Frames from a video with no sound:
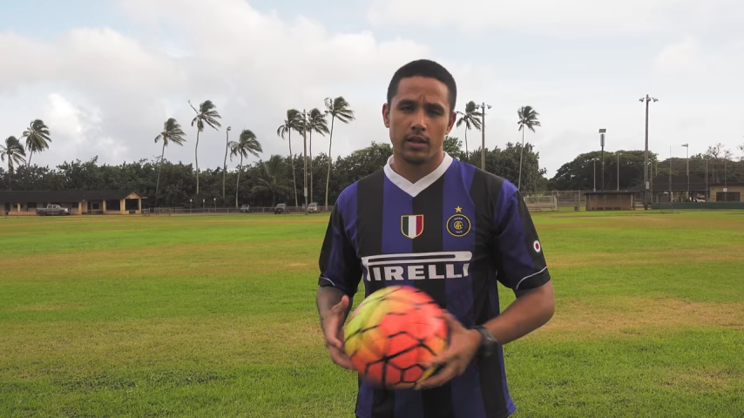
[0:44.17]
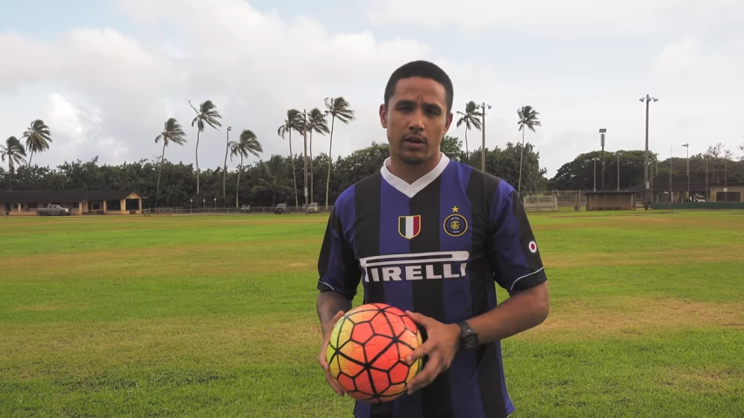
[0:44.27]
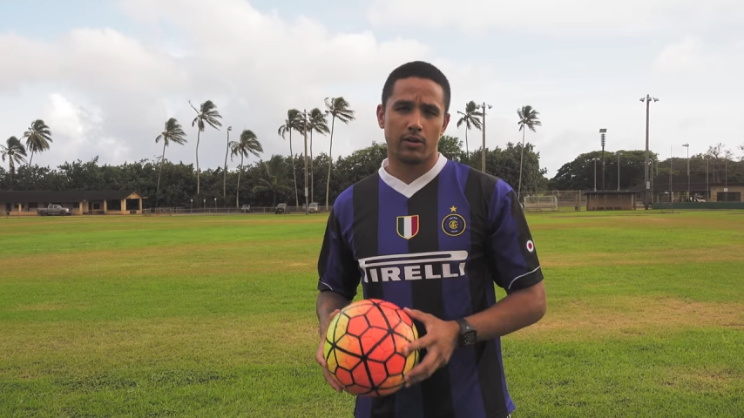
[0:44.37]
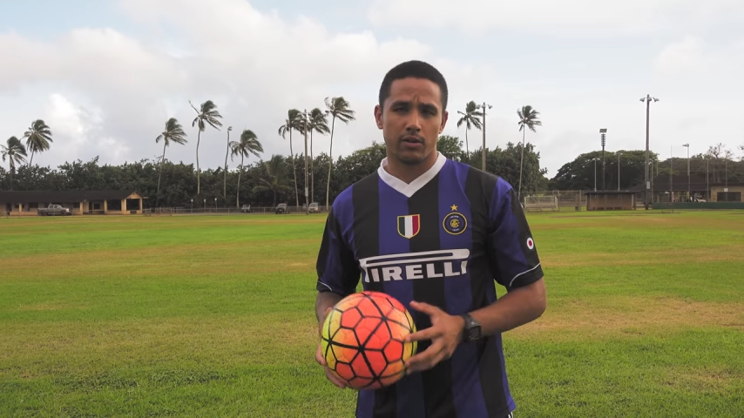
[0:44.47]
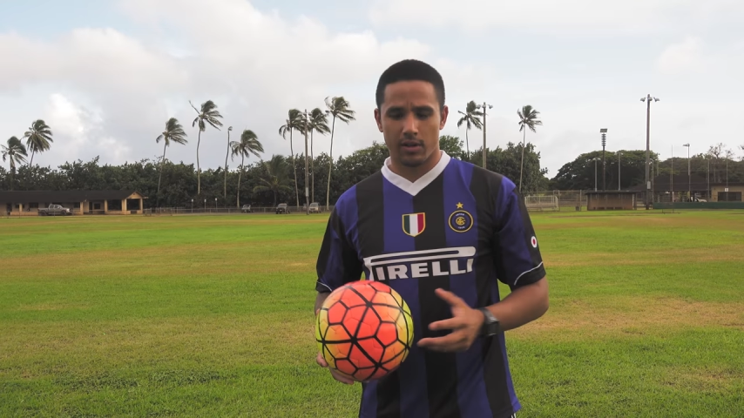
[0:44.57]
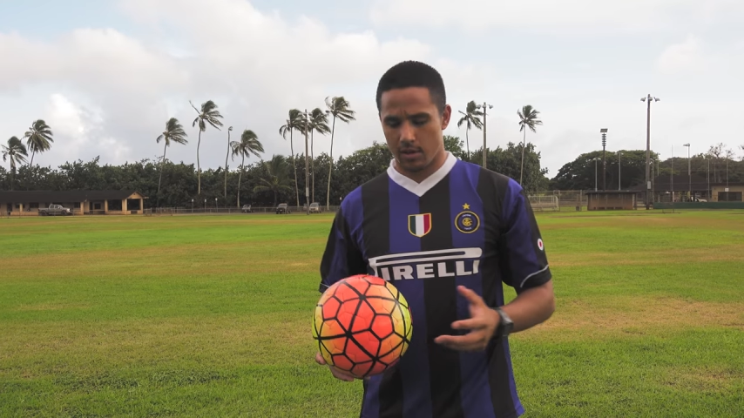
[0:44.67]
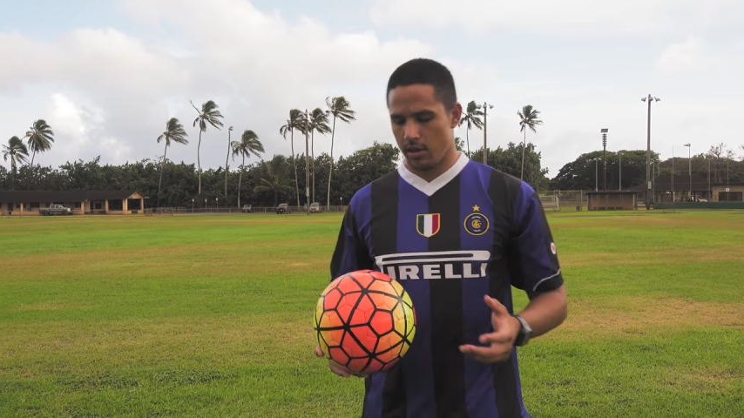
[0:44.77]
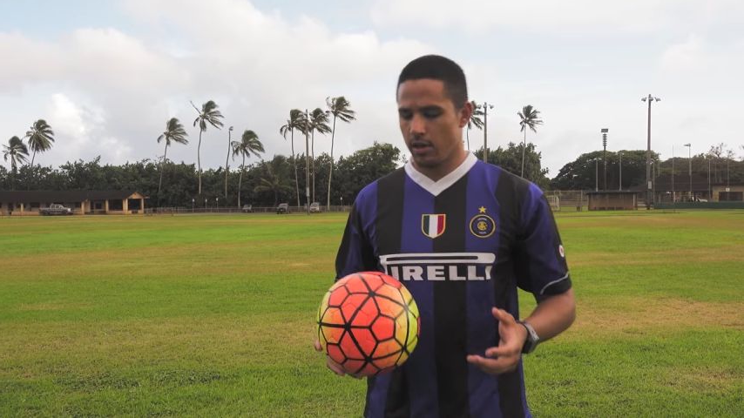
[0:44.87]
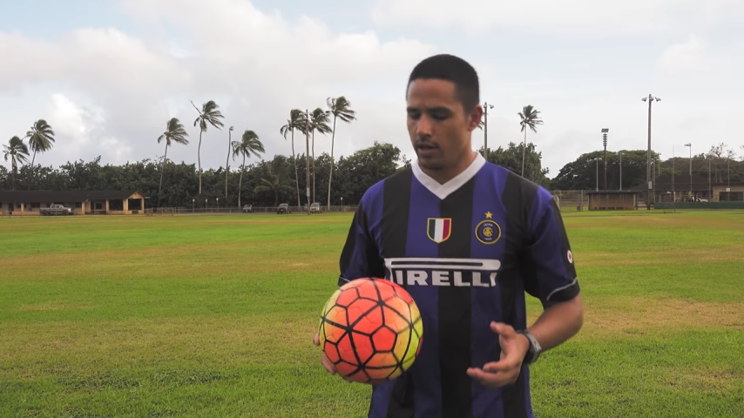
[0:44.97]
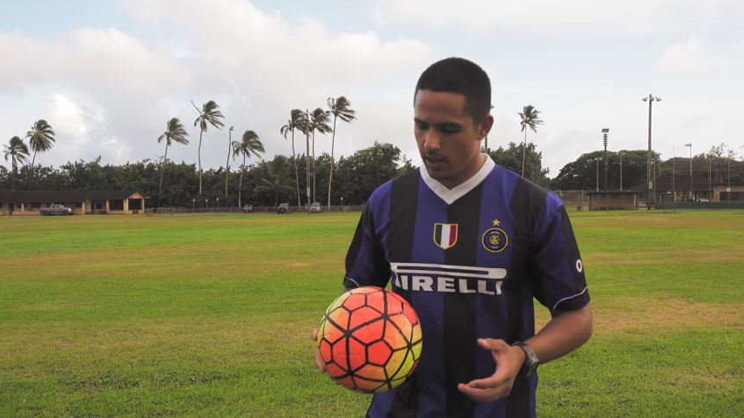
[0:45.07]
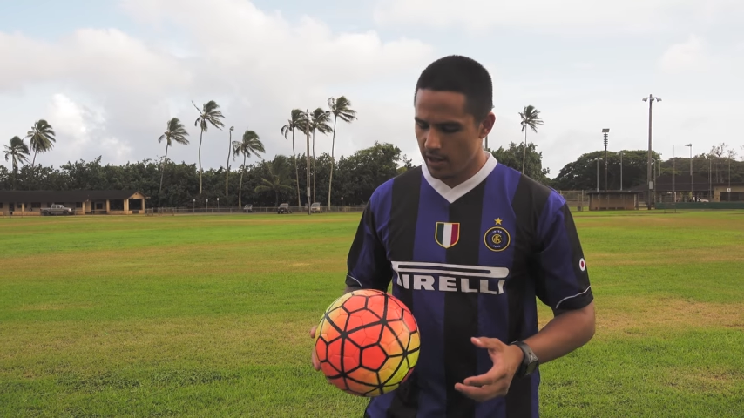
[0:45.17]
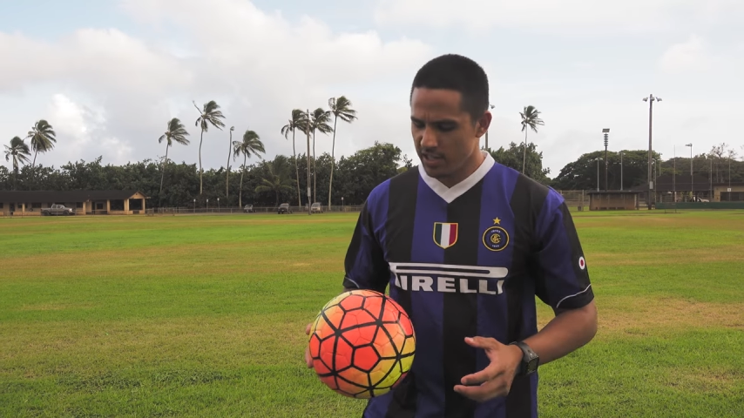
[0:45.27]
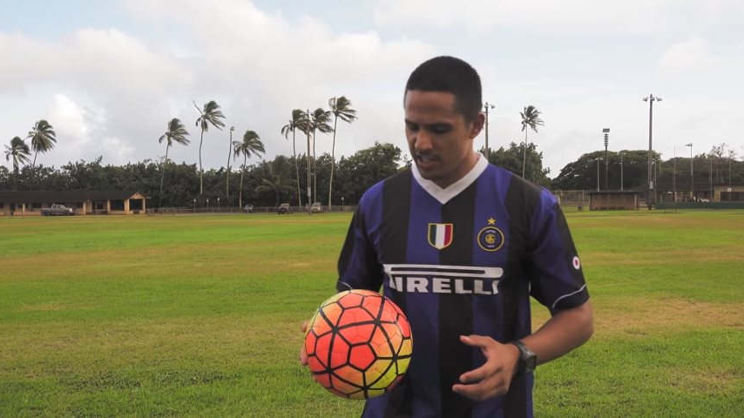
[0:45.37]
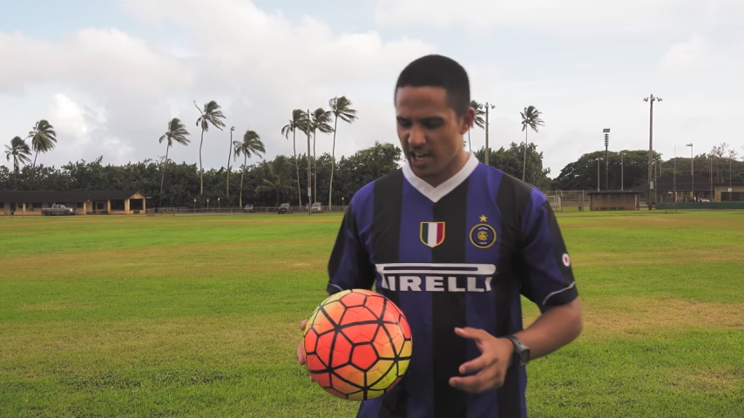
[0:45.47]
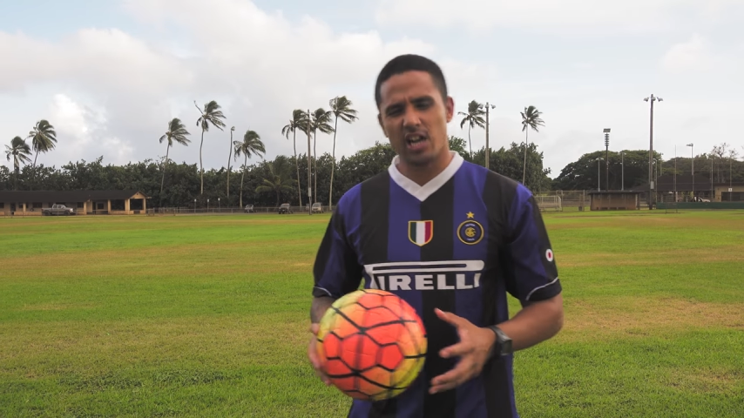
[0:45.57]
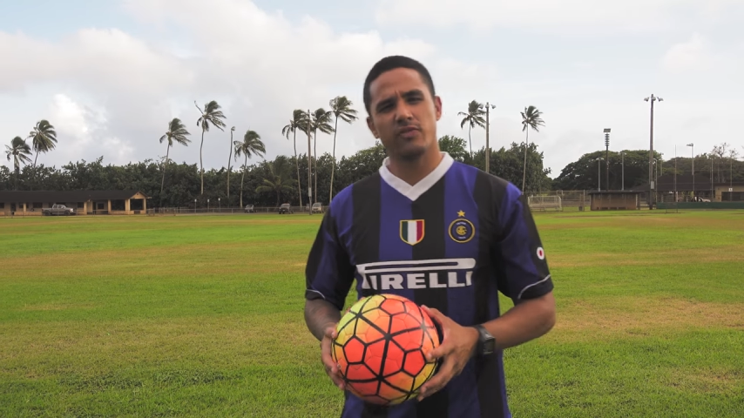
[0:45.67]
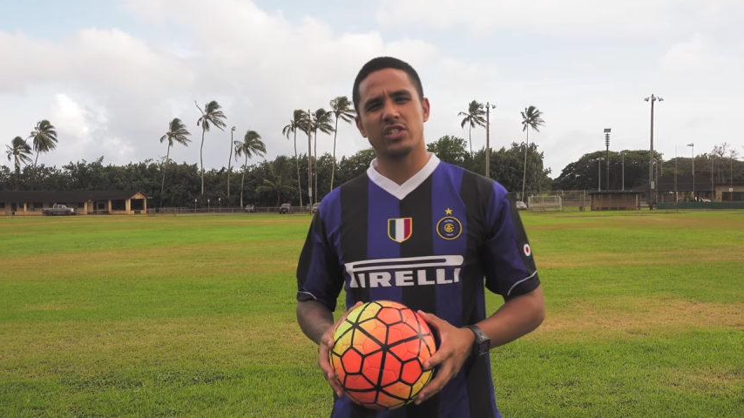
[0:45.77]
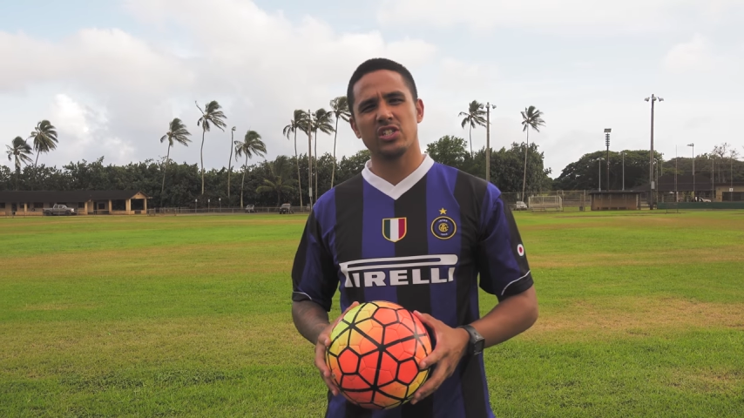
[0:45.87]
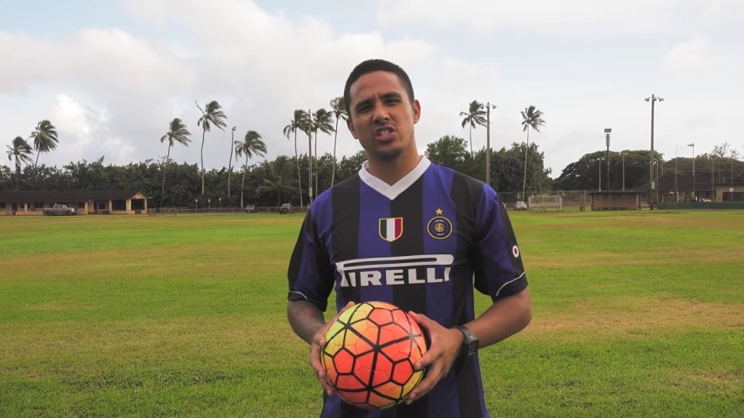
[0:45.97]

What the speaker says: Now, this is kind of a